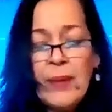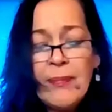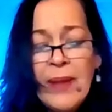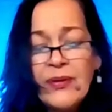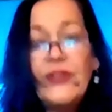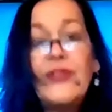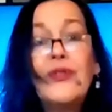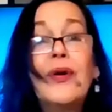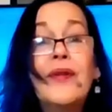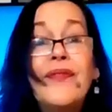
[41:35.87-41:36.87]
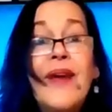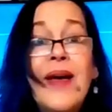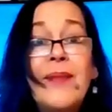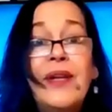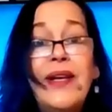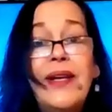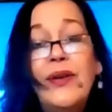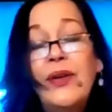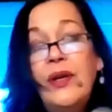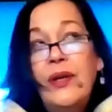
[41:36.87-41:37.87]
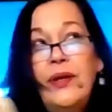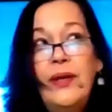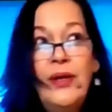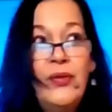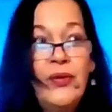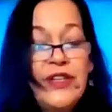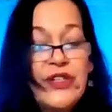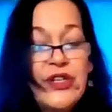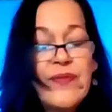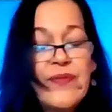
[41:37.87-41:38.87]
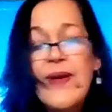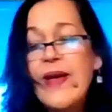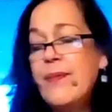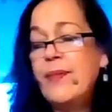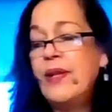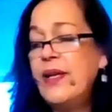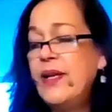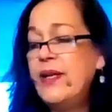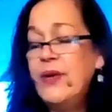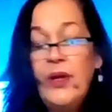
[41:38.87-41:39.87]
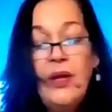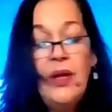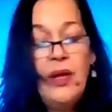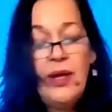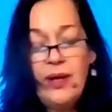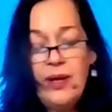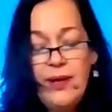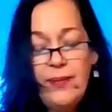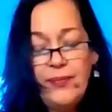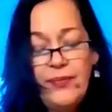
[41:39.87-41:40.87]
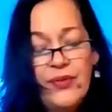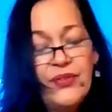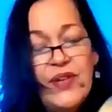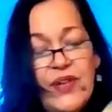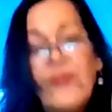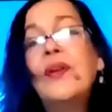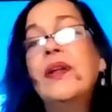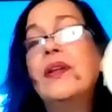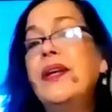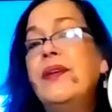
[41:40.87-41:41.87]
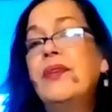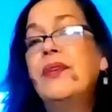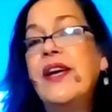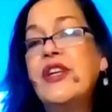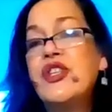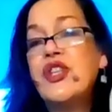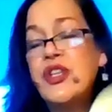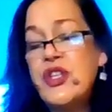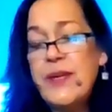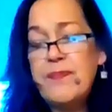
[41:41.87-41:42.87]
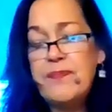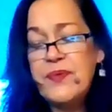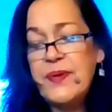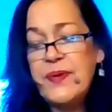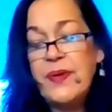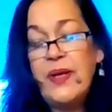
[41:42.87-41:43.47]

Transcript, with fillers: get married, start a family, increase your family. There's definitely relationships